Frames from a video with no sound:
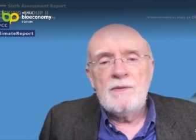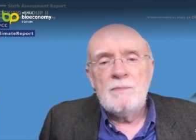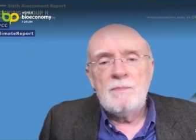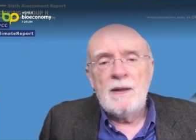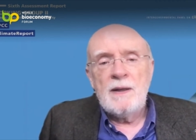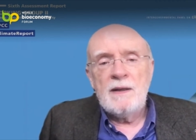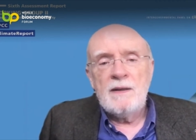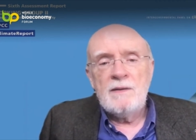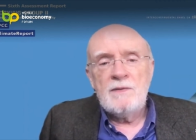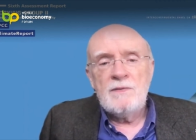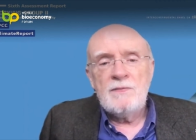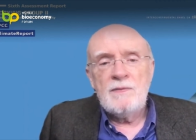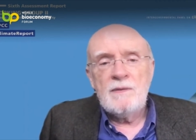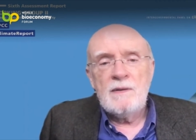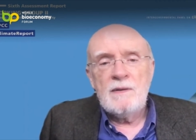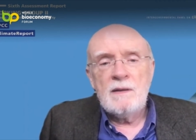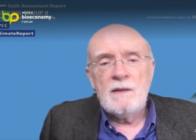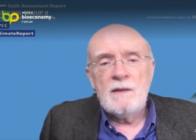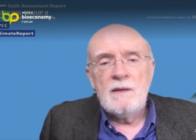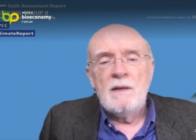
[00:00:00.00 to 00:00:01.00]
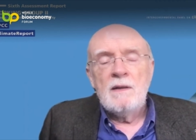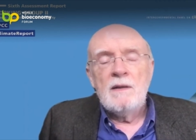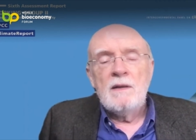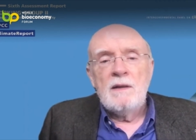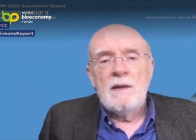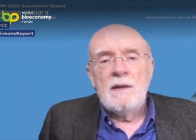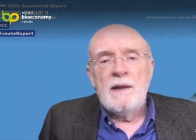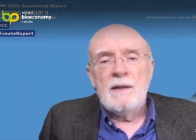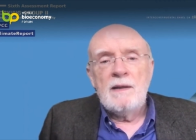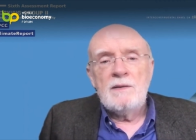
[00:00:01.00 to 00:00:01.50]
the biosphere
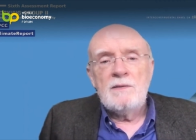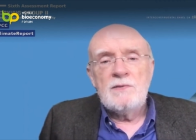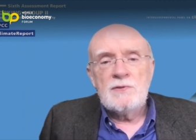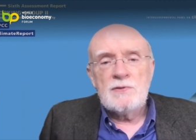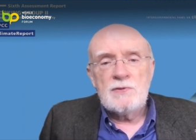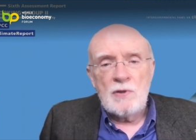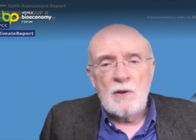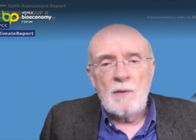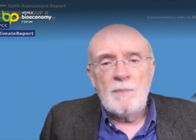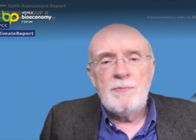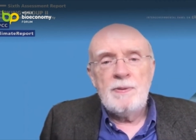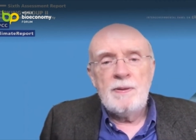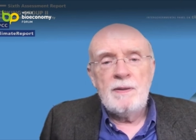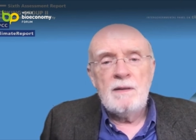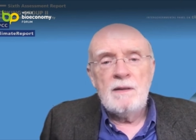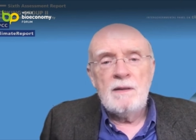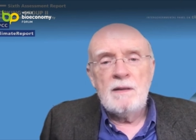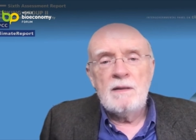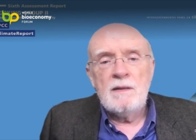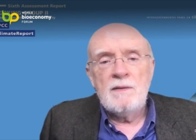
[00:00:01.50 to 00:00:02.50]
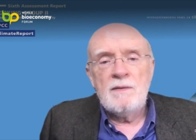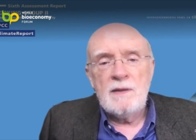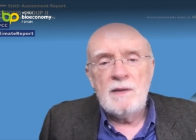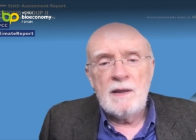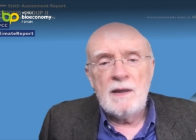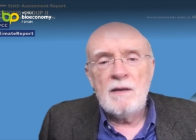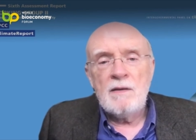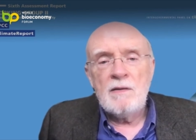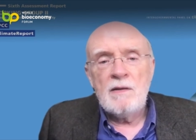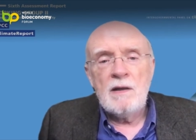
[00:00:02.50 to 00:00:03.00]
and stop uh, the
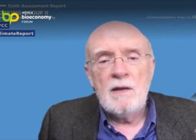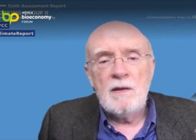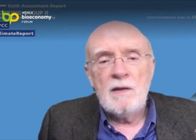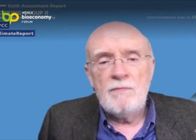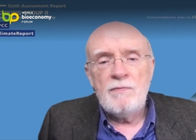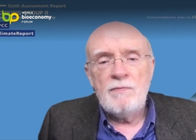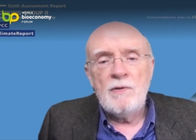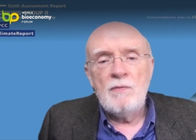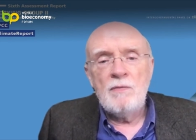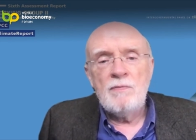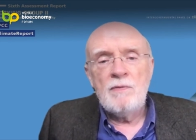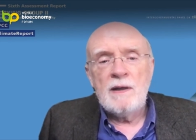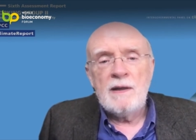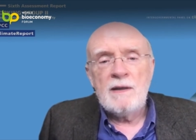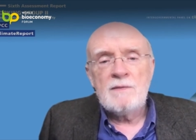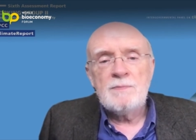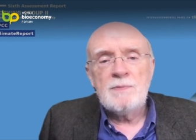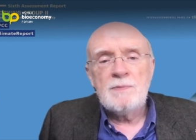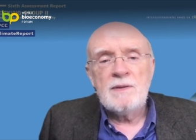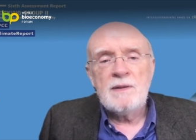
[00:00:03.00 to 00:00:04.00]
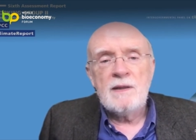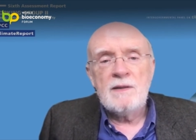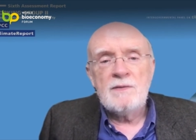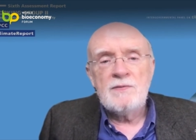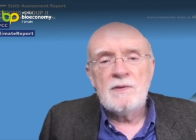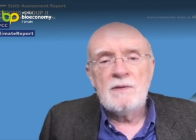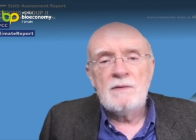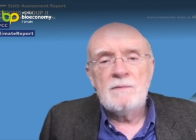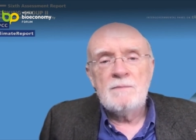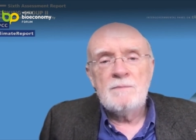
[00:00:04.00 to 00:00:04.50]
era of overexploitation.